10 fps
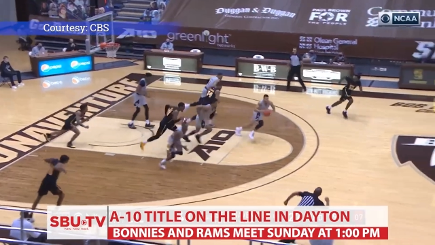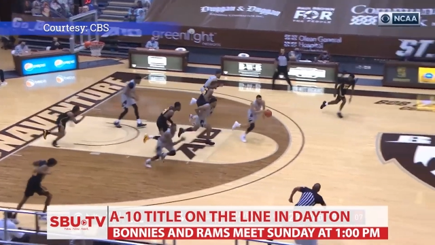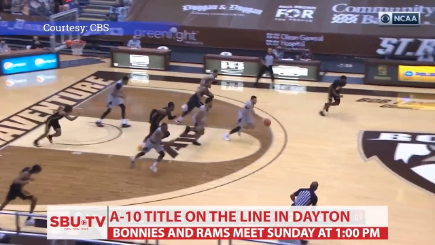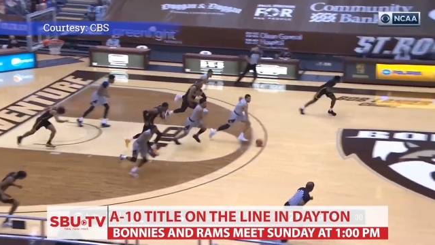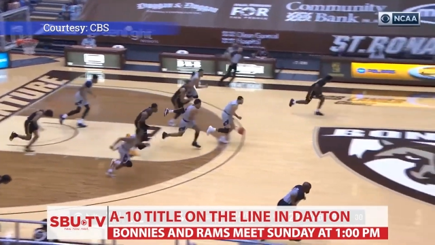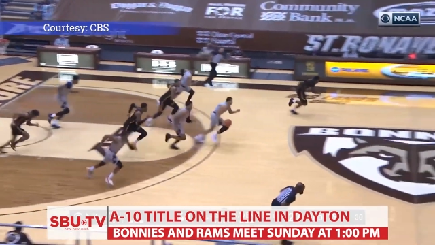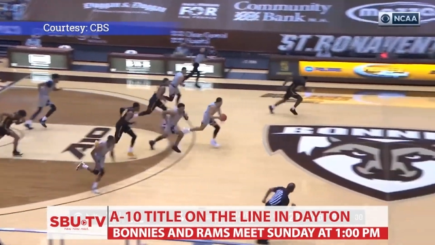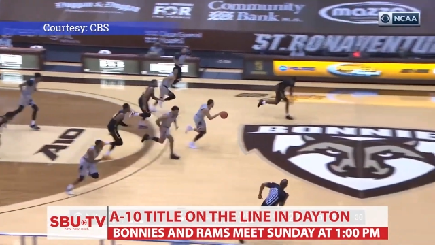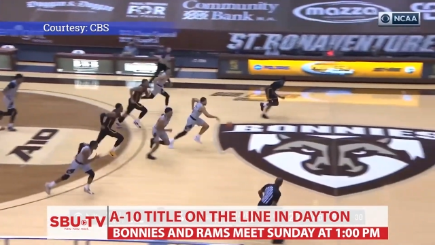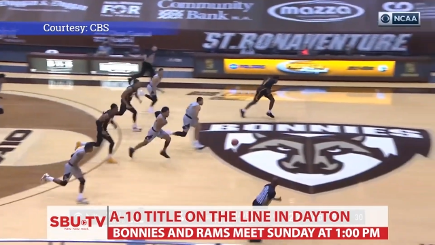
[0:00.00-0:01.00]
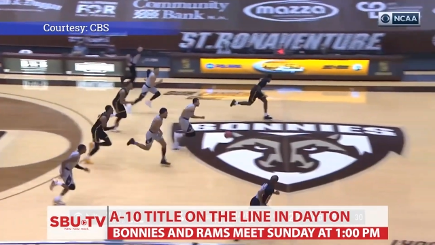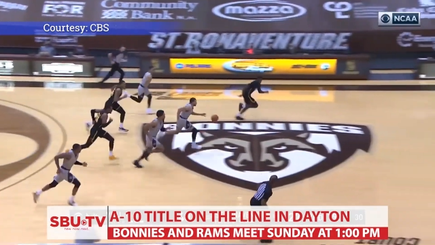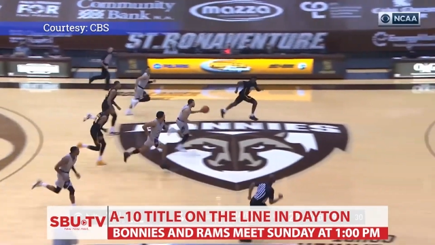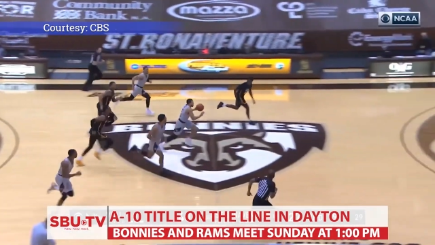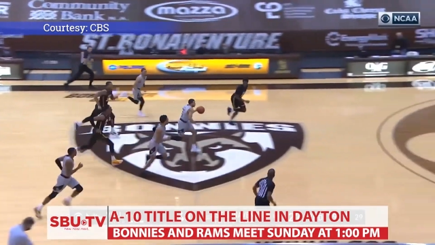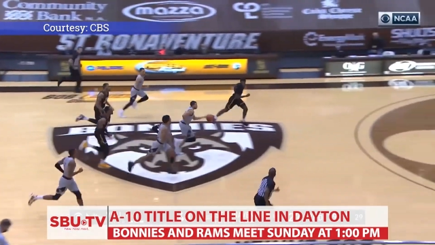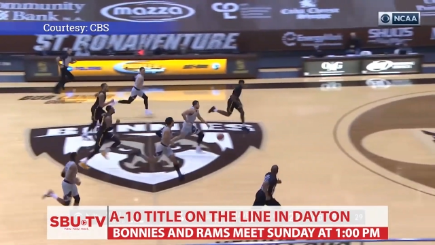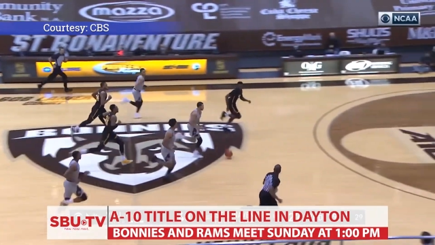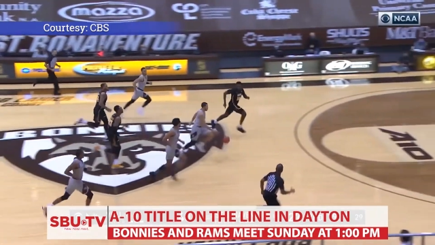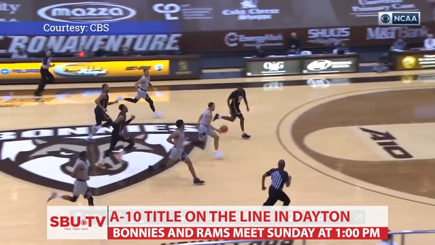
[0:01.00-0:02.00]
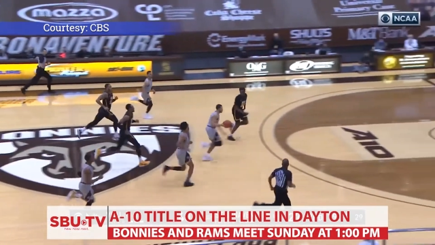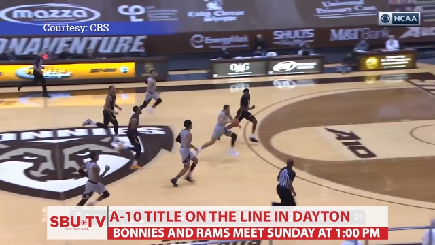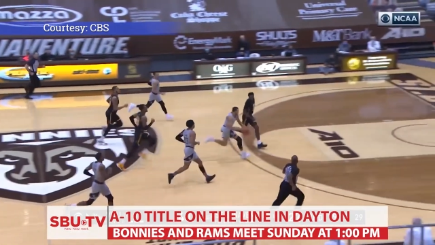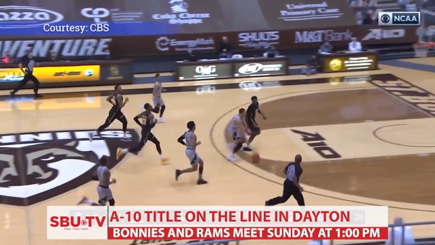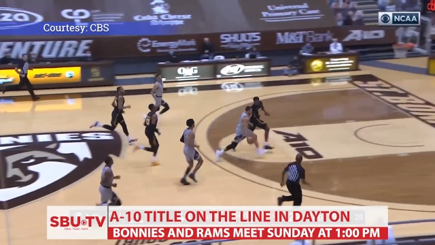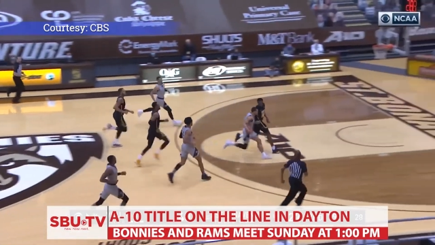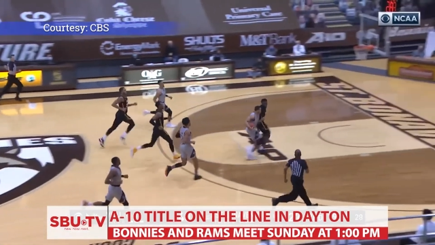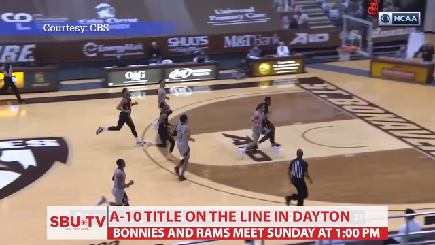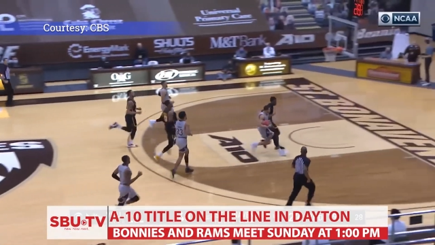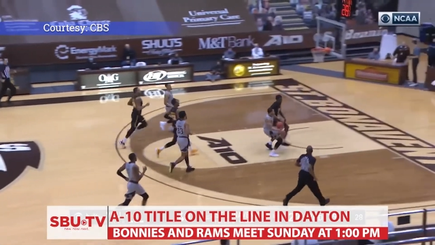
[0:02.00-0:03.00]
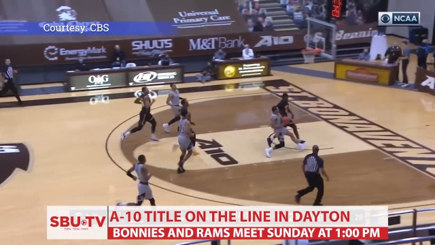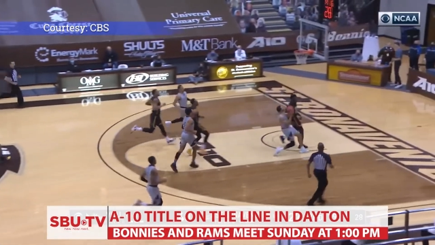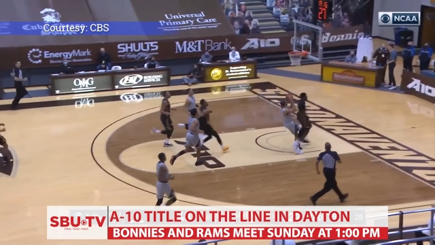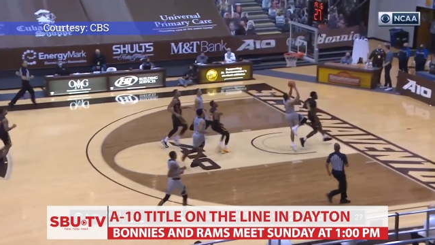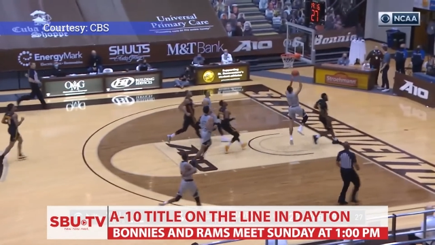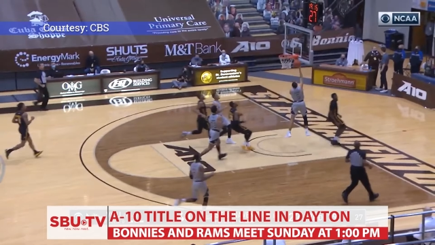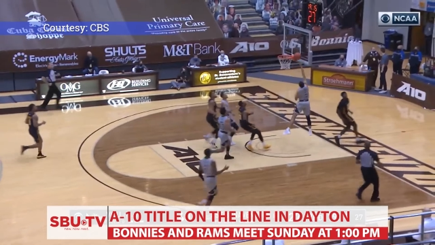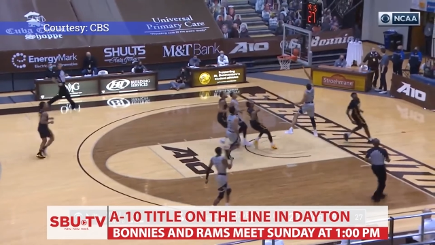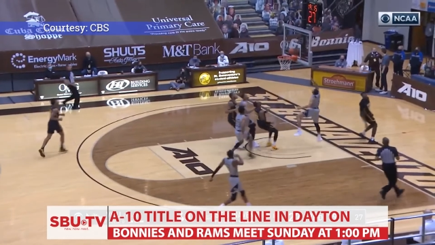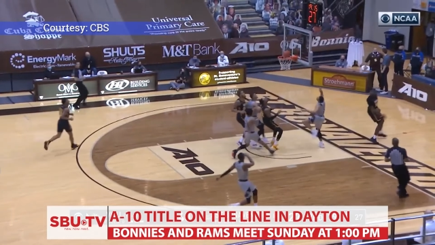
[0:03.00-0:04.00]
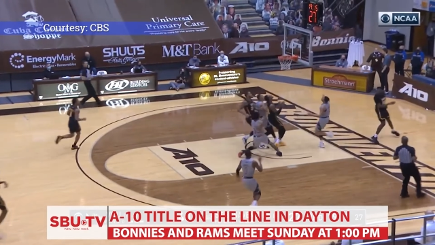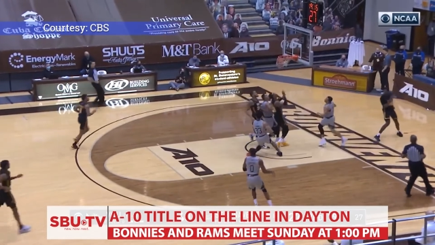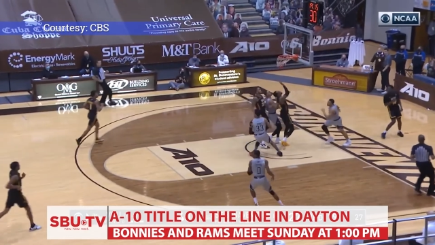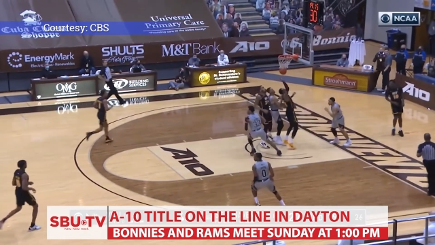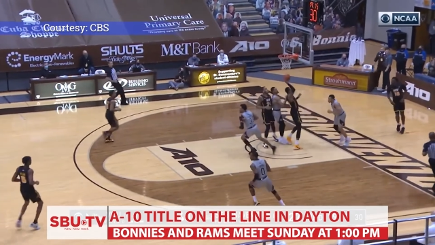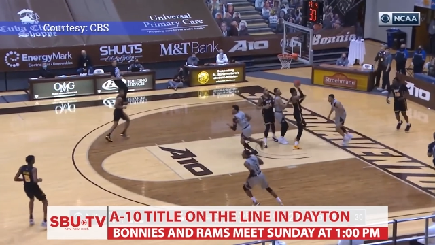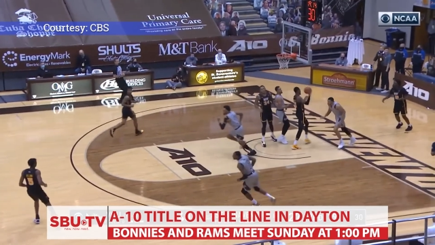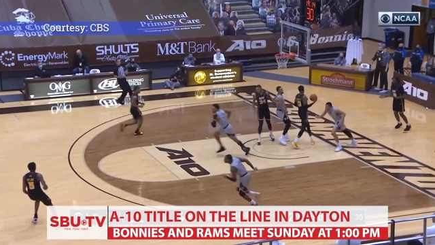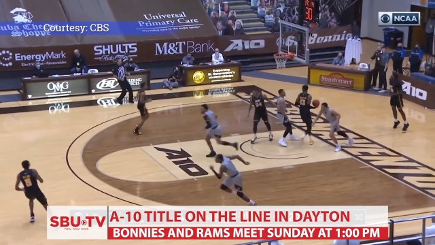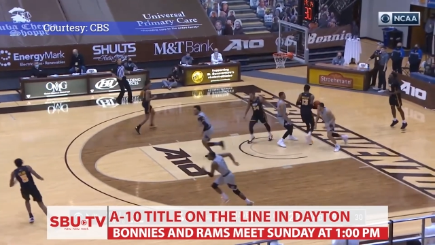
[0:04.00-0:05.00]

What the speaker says: Nobody's mouth can be seen.